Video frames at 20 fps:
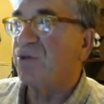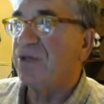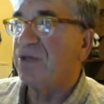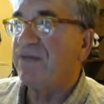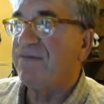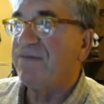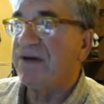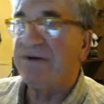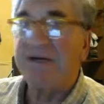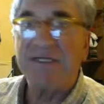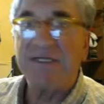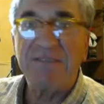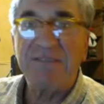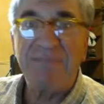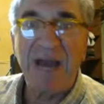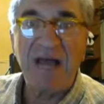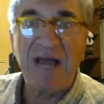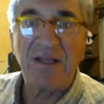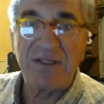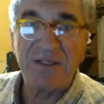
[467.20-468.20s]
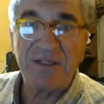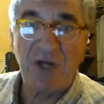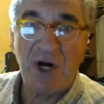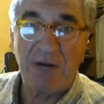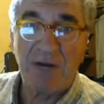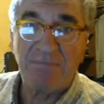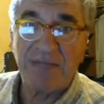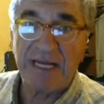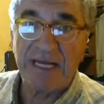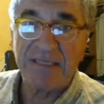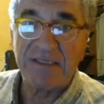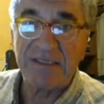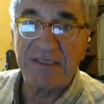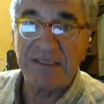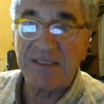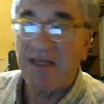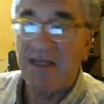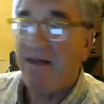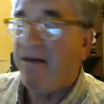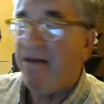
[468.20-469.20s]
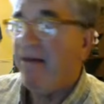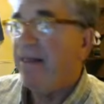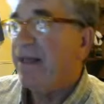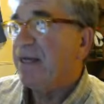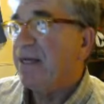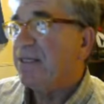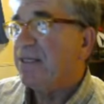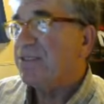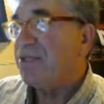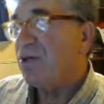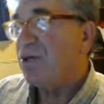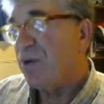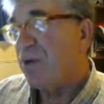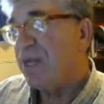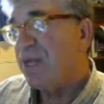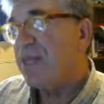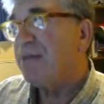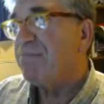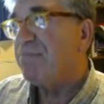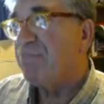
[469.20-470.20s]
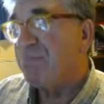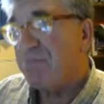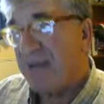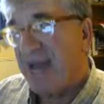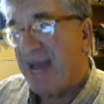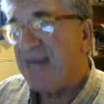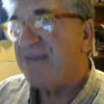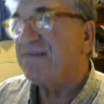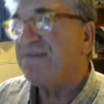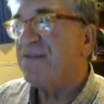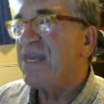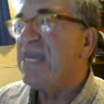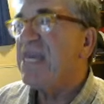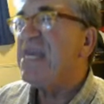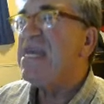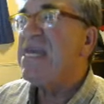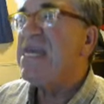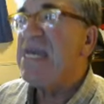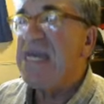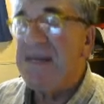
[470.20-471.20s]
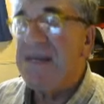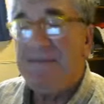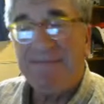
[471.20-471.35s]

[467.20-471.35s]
various palace complexes. So one of the kind of key